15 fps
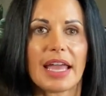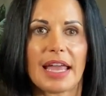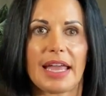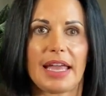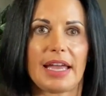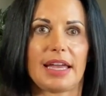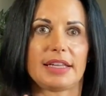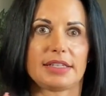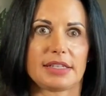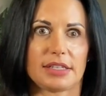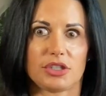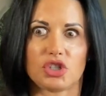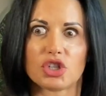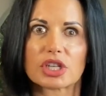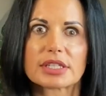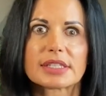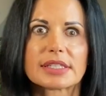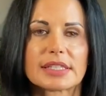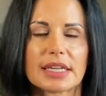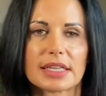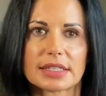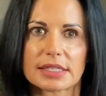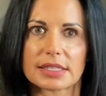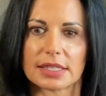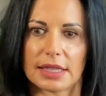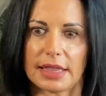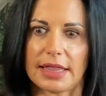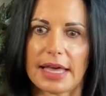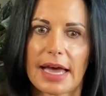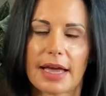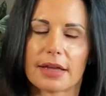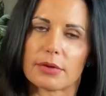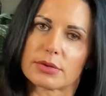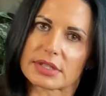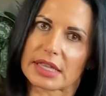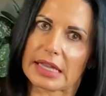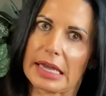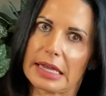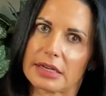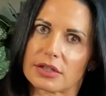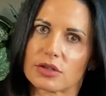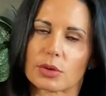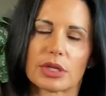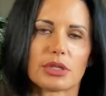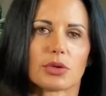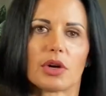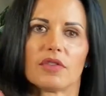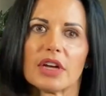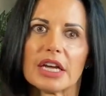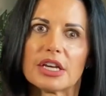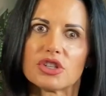and just since that, it was the end of 2012,